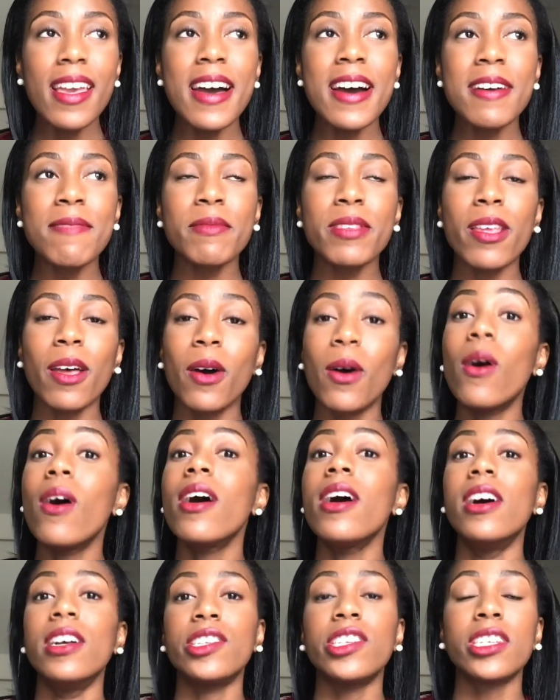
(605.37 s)
Um, so
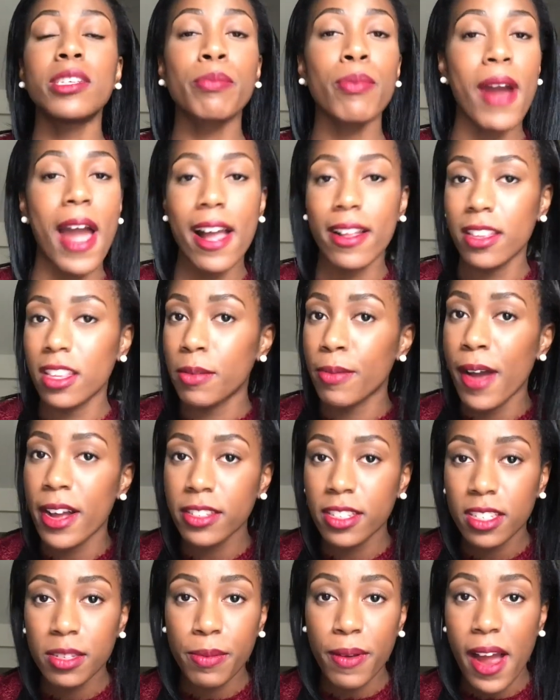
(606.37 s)
just practice,
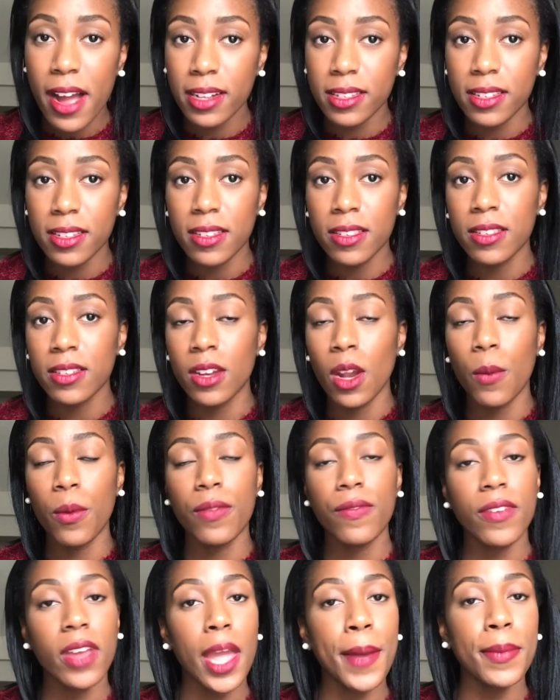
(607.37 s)
practice, practice, you know,
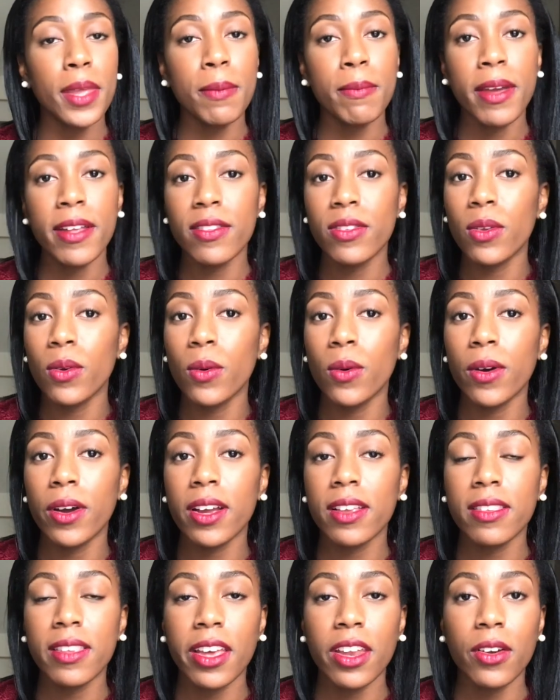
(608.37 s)
with family, mentor,
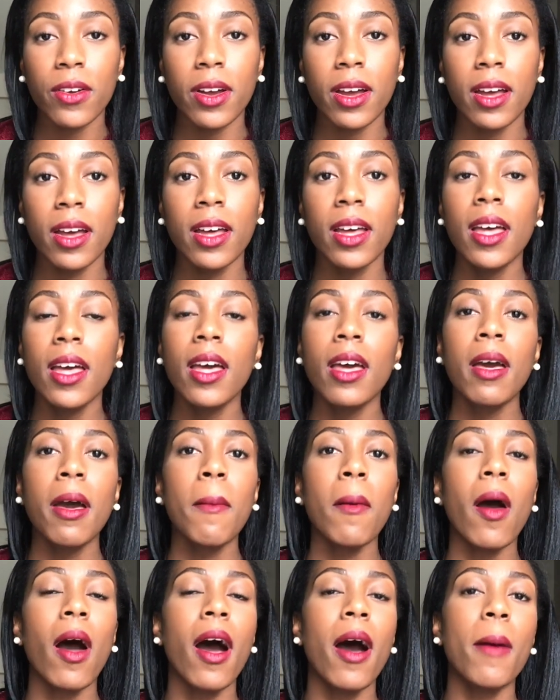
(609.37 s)
etc.
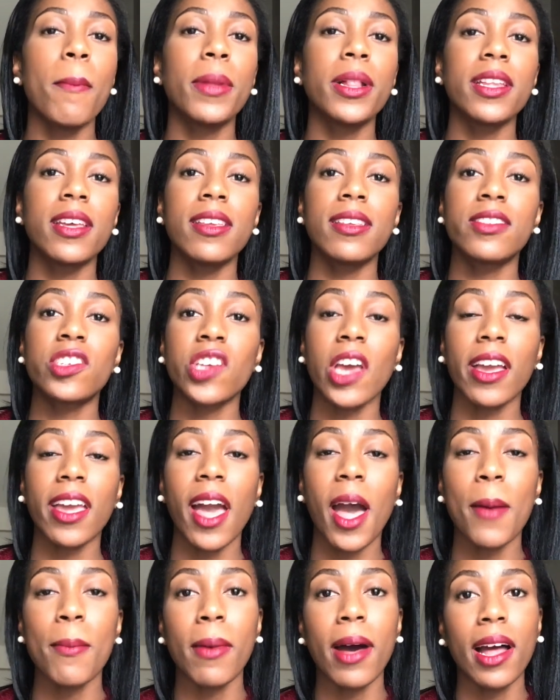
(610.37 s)
Um, please check
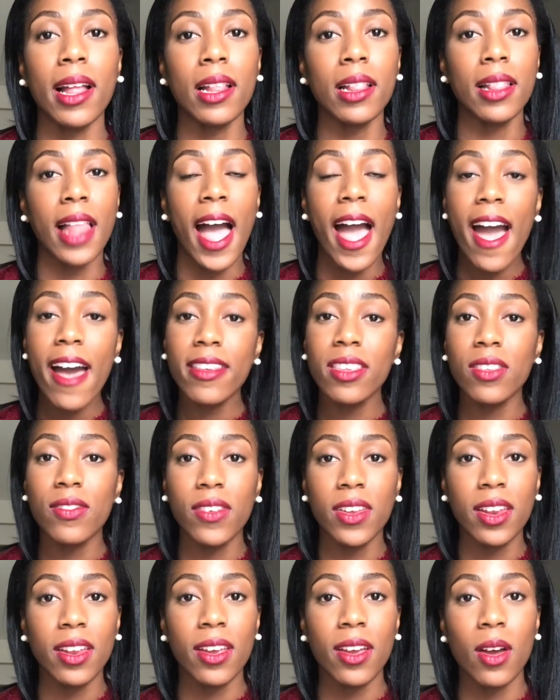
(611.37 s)
out my last
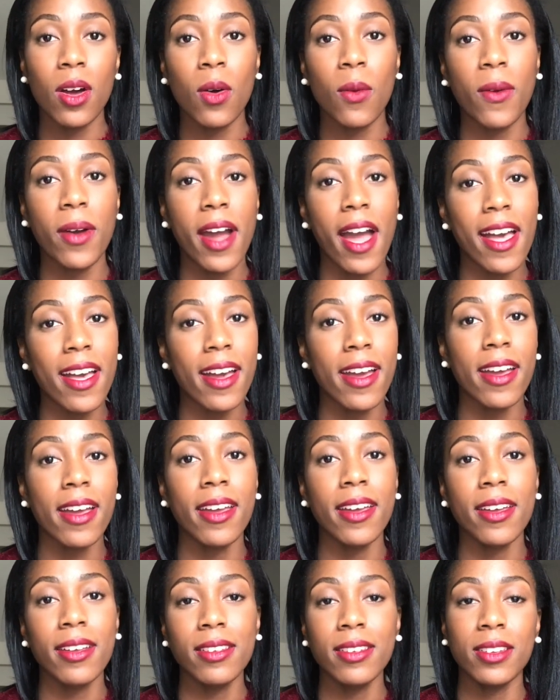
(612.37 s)
video where
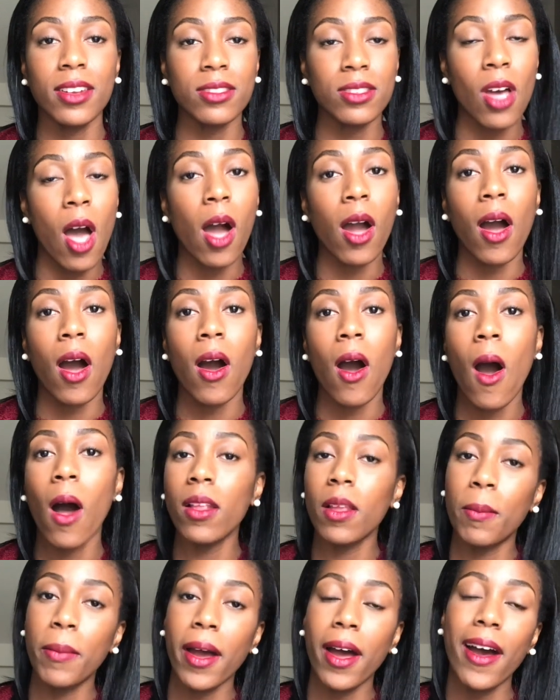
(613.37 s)
I you know, talk
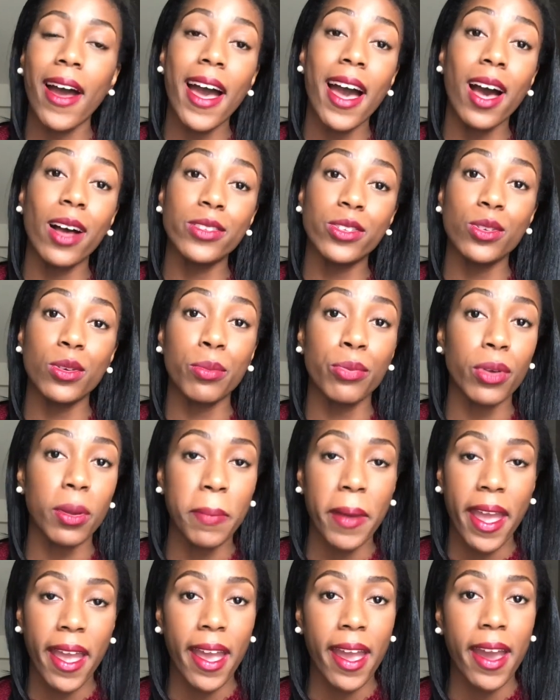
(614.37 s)
all about how to
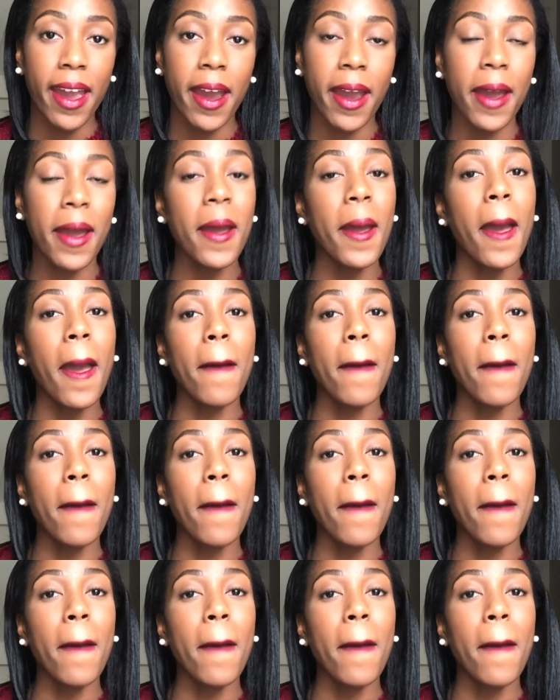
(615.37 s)
prepare,